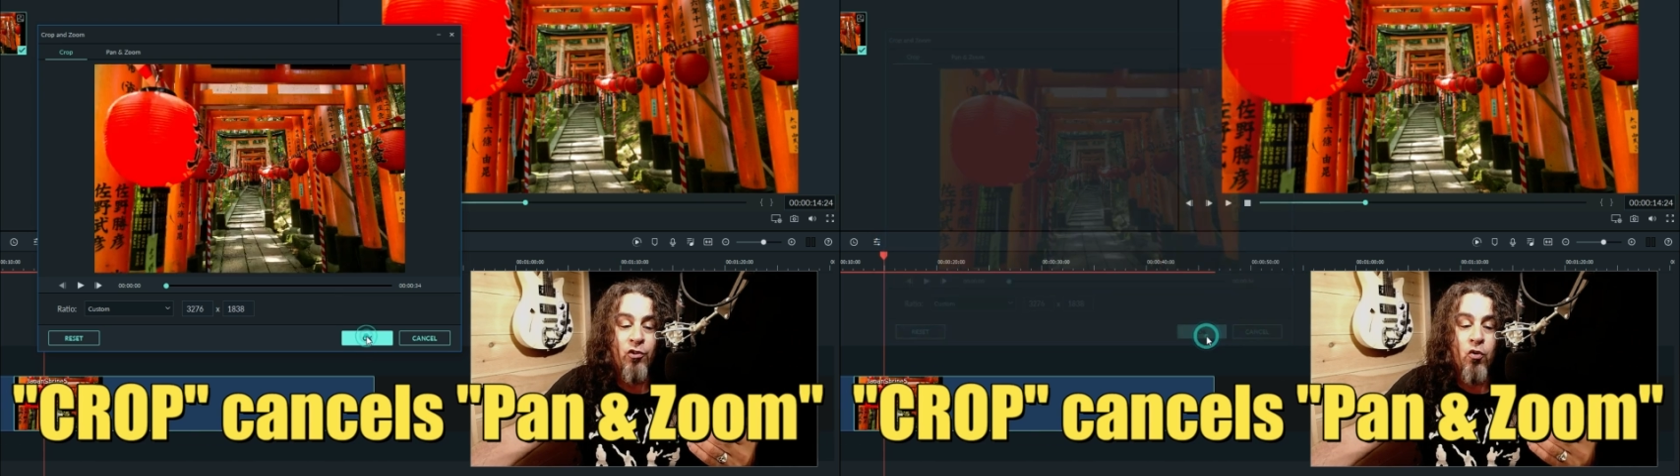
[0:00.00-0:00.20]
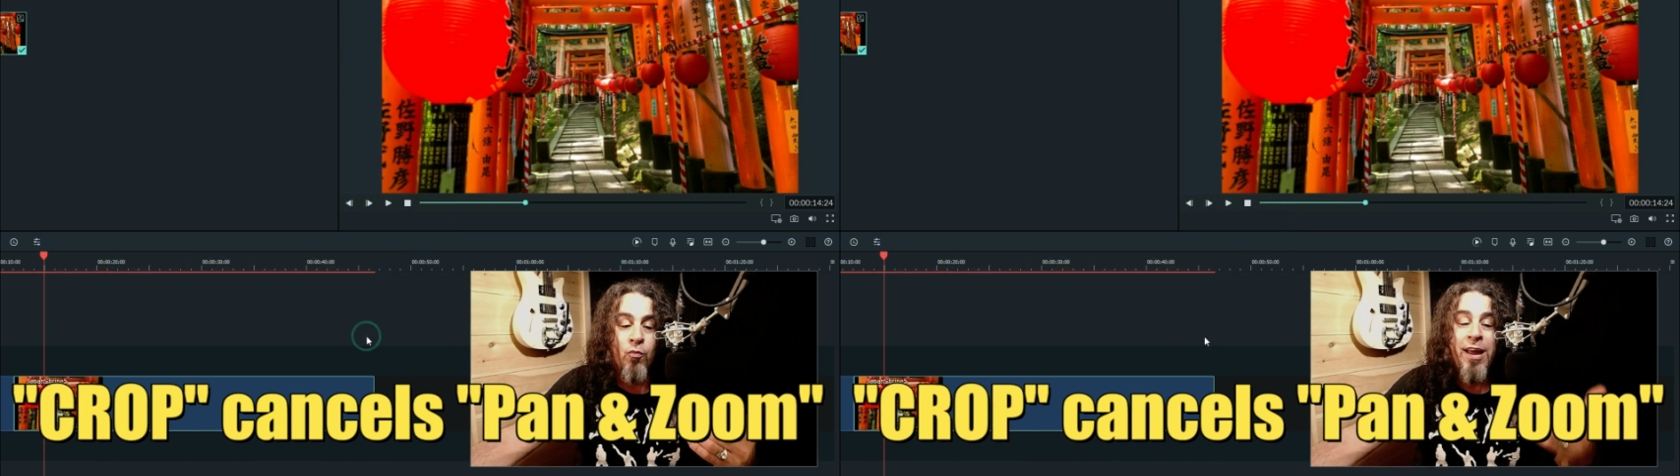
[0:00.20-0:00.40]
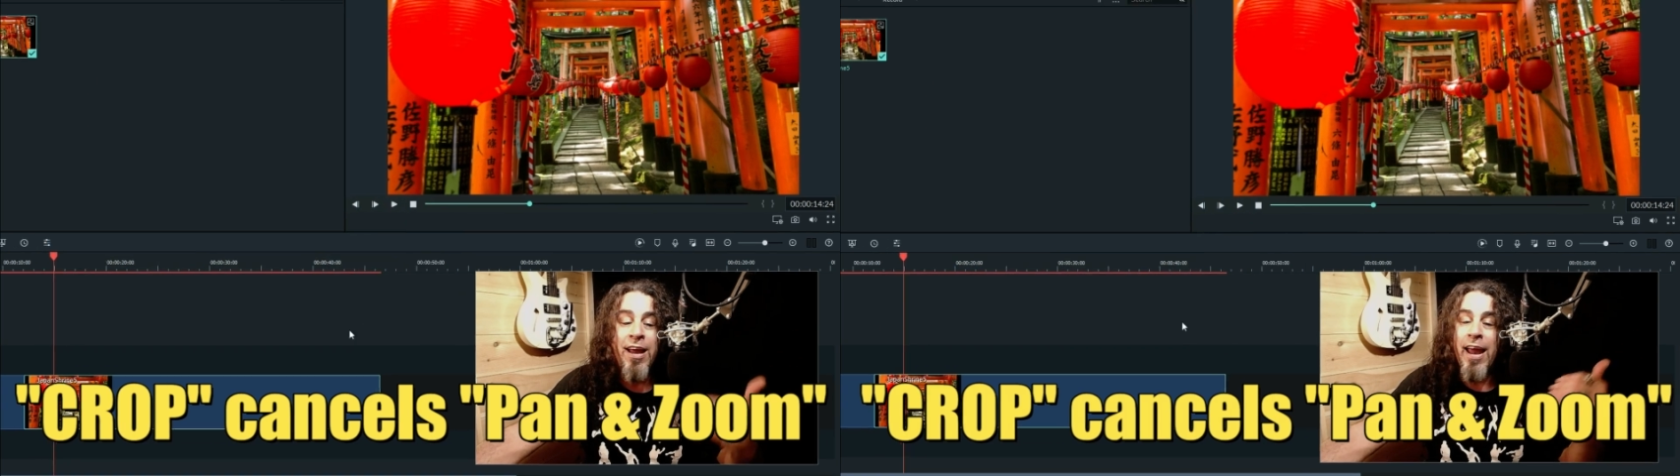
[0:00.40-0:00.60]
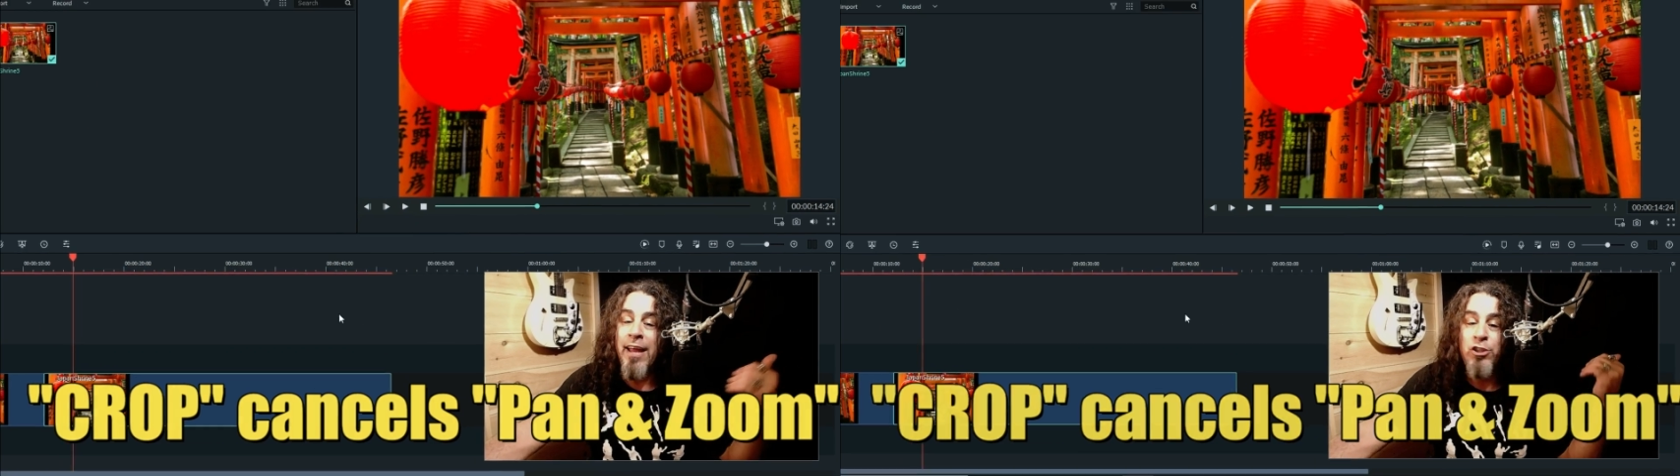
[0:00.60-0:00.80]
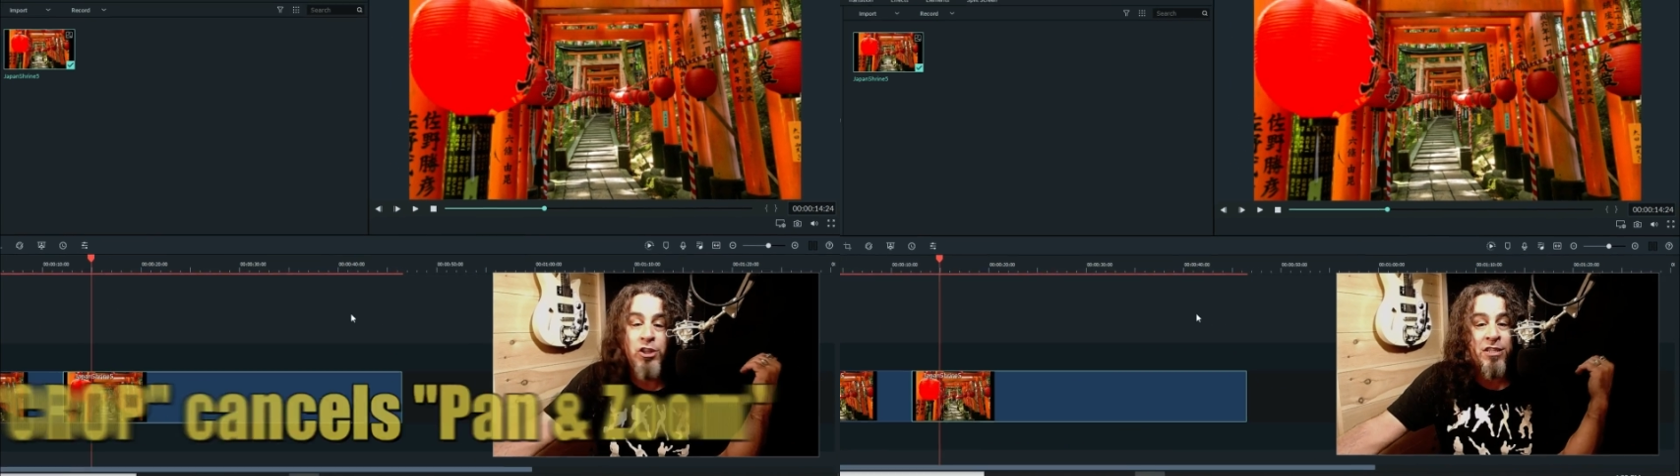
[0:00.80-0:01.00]
zoom
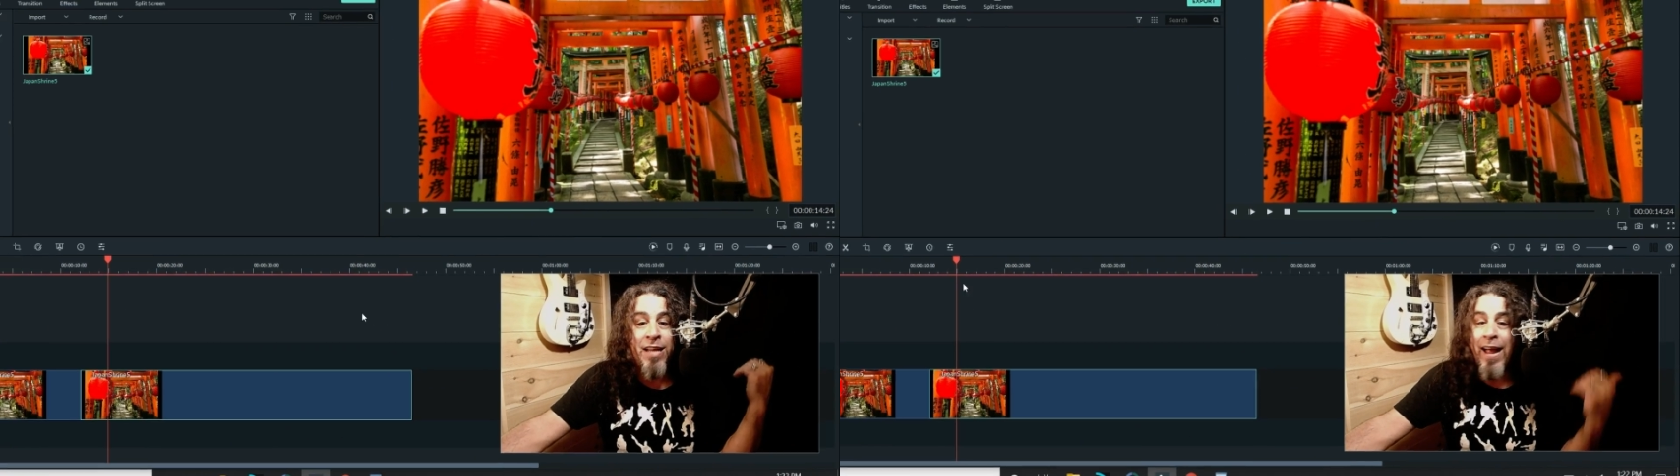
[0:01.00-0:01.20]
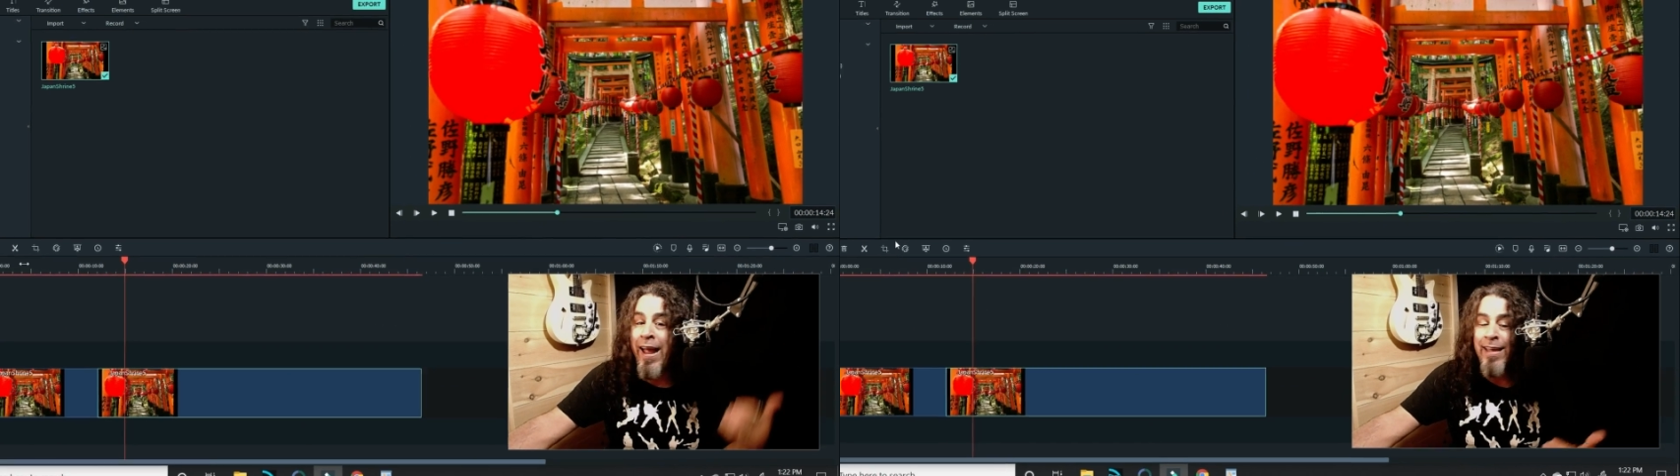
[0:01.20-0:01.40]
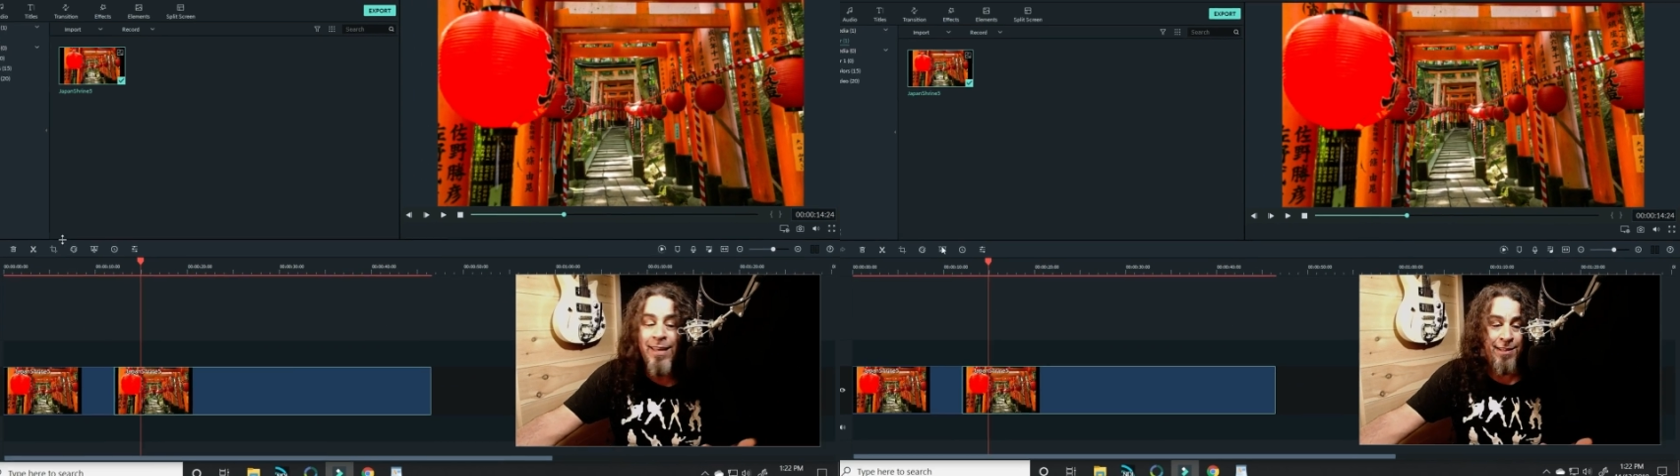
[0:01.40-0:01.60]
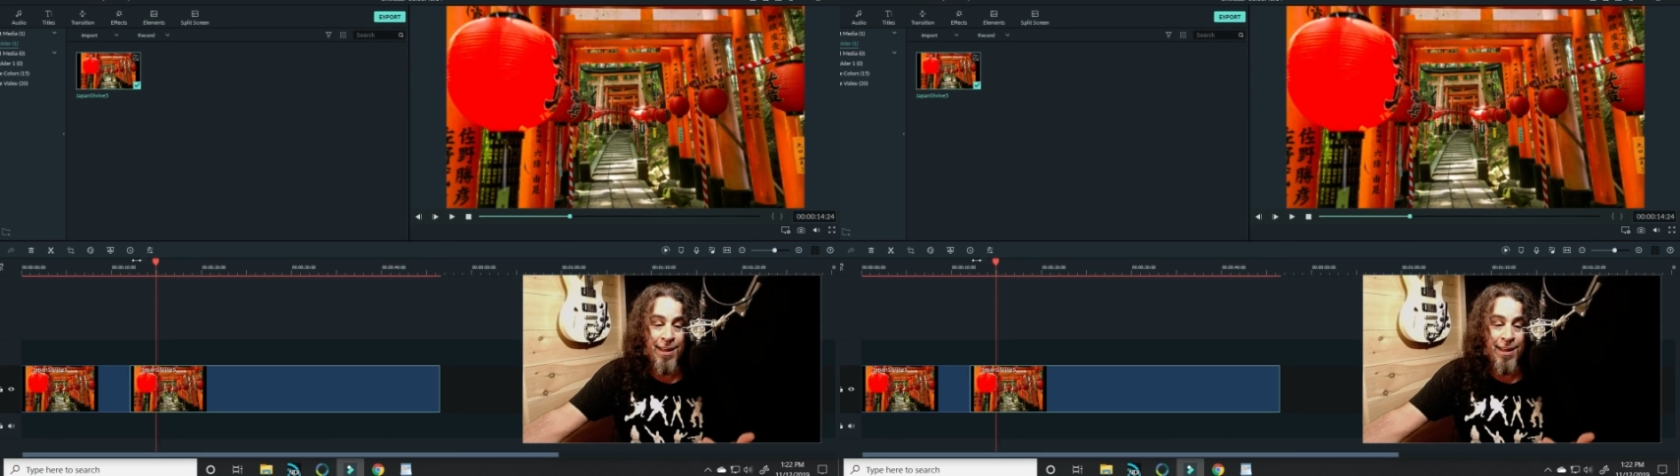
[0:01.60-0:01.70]
and just hanging